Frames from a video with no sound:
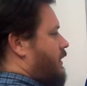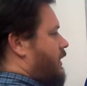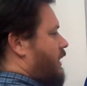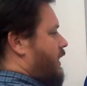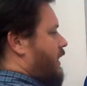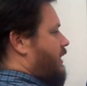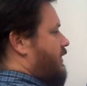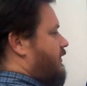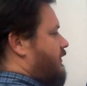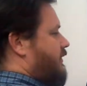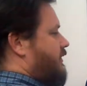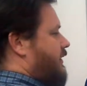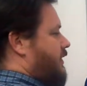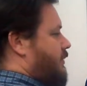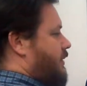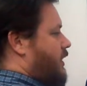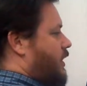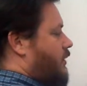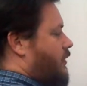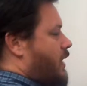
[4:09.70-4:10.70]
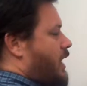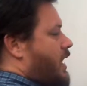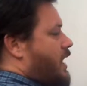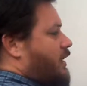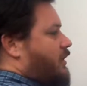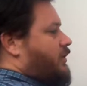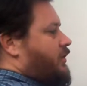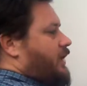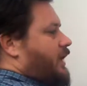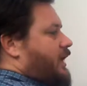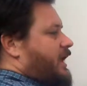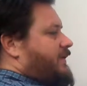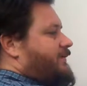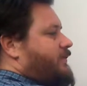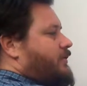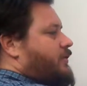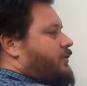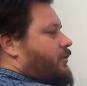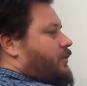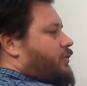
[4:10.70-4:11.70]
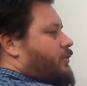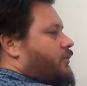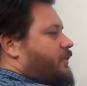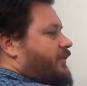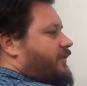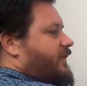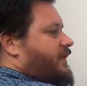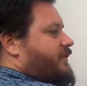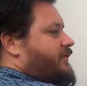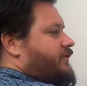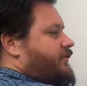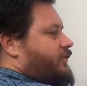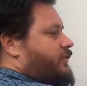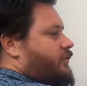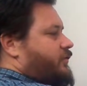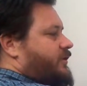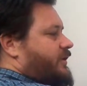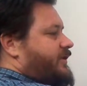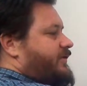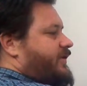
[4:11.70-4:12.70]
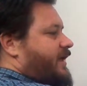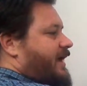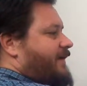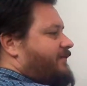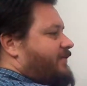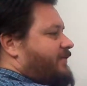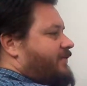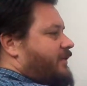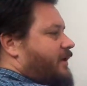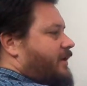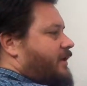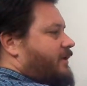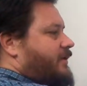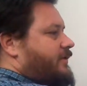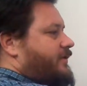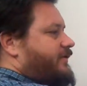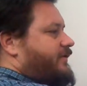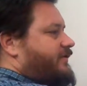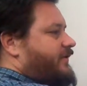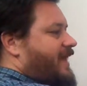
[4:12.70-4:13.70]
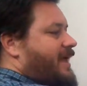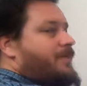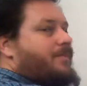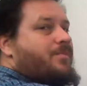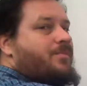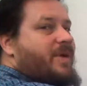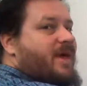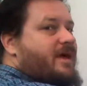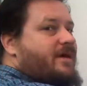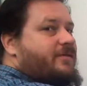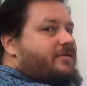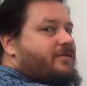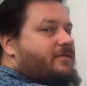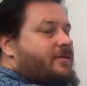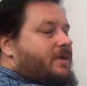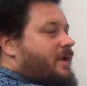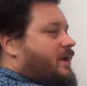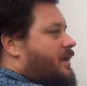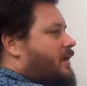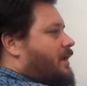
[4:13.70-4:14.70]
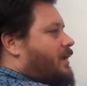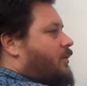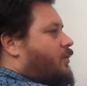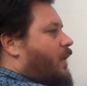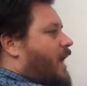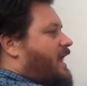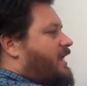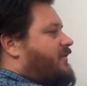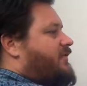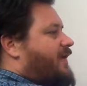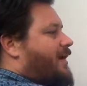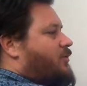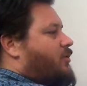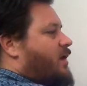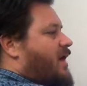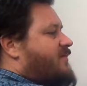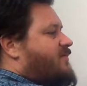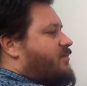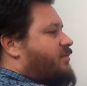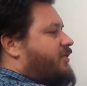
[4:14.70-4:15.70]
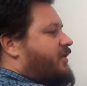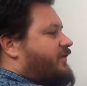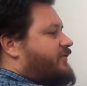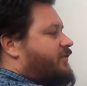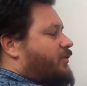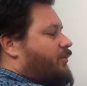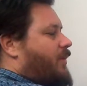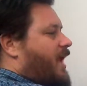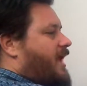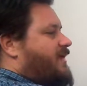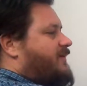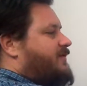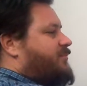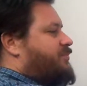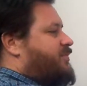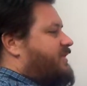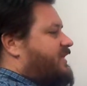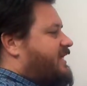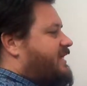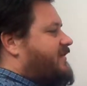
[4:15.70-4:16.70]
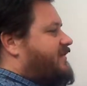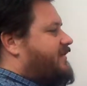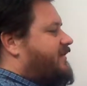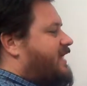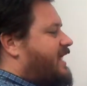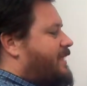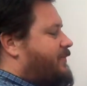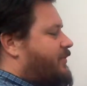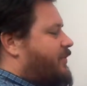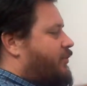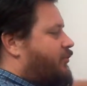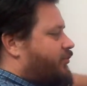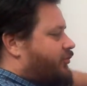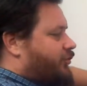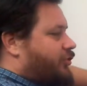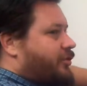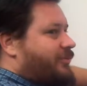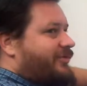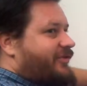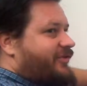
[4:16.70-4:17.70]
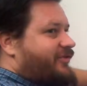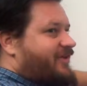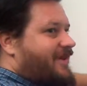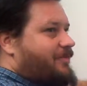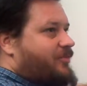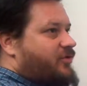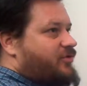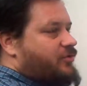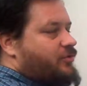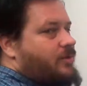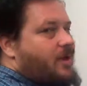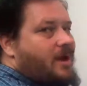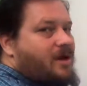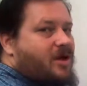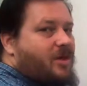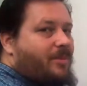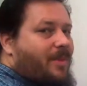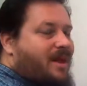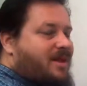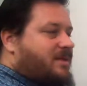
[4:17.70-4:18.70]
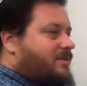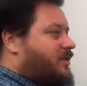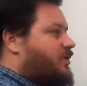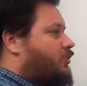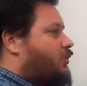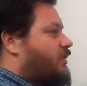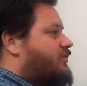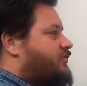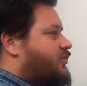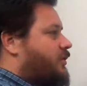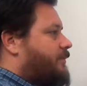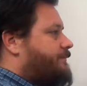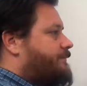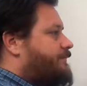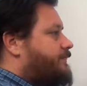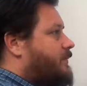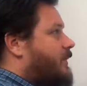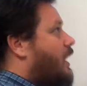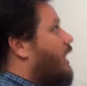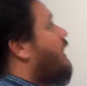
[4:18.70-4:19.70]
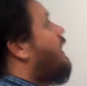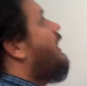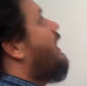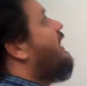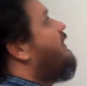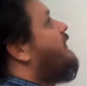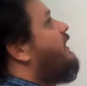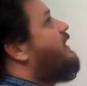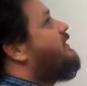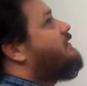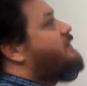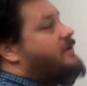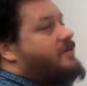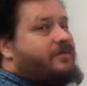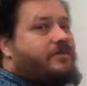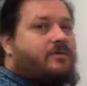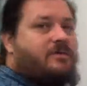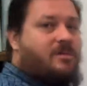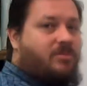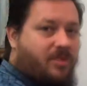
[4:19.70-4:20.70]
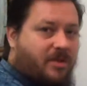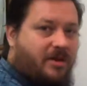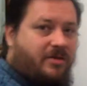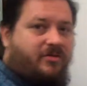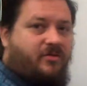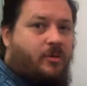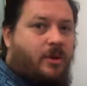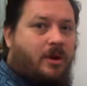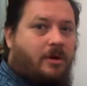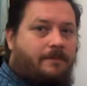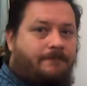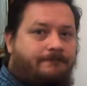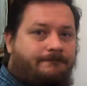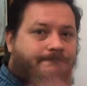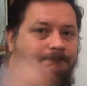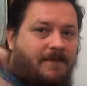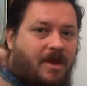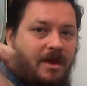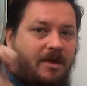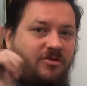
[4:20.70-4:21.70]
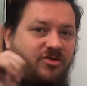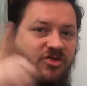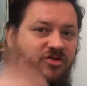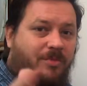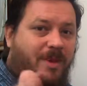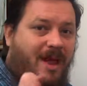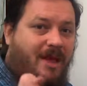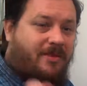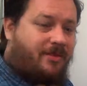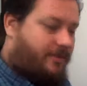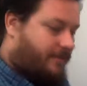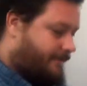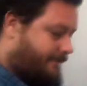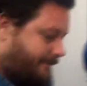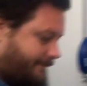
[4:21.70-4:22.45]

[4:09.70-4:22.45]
And there we go. Even though these 2 things have this, the same base, anytime you have a plus or minus, please keep those terms separate. Do not combine them in one term. And that is completing the square. Schmack.